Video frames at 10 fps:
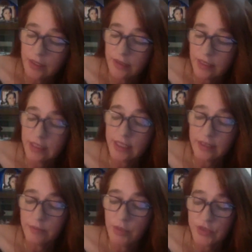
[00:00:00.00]
thing
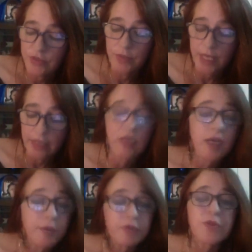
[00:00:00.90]
that most of them had in
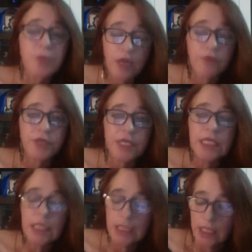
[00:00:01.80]
common was
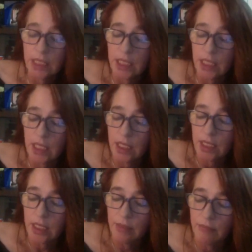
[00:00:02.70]
poverty.
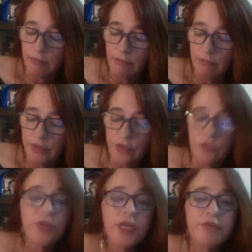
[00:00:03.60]
You
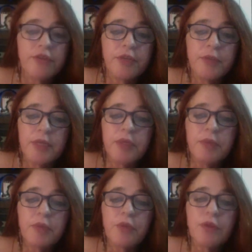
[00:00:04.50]
don't find very many
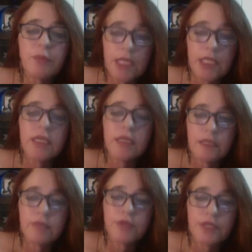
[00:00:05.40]
people with money
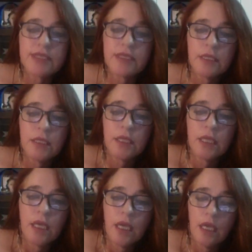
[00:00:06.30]
in prison
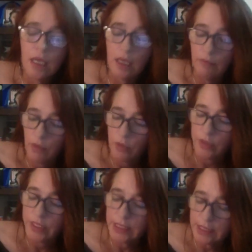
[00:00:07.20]

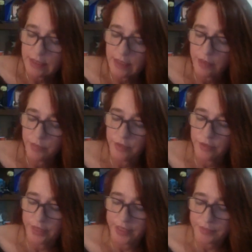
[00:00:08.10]
or in these kind of
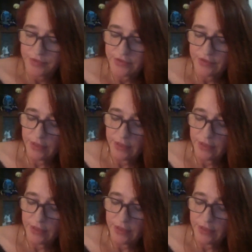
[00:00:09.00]
programs